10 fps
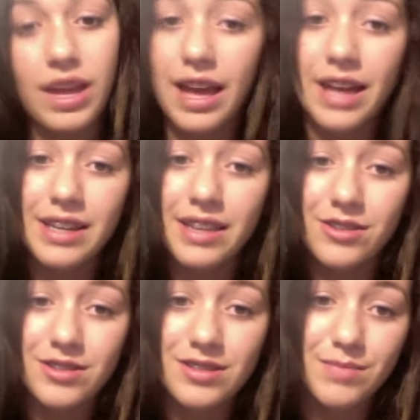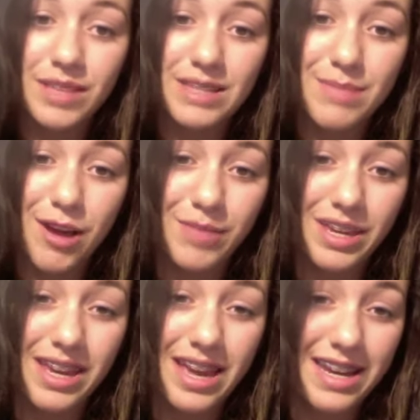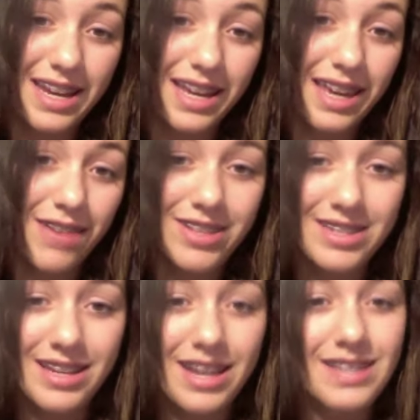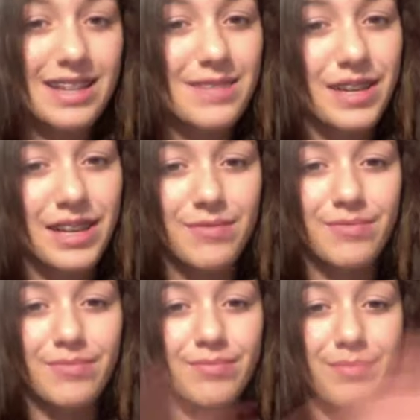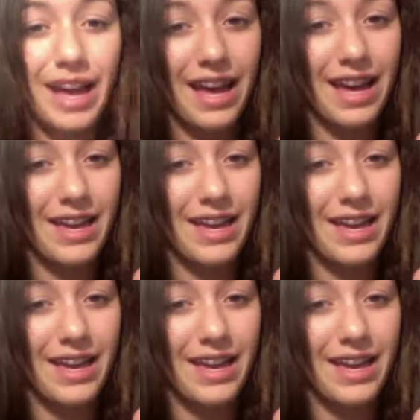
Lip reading: And yeah, those are some things about me, and I can't wait to see you guys next week. Bye!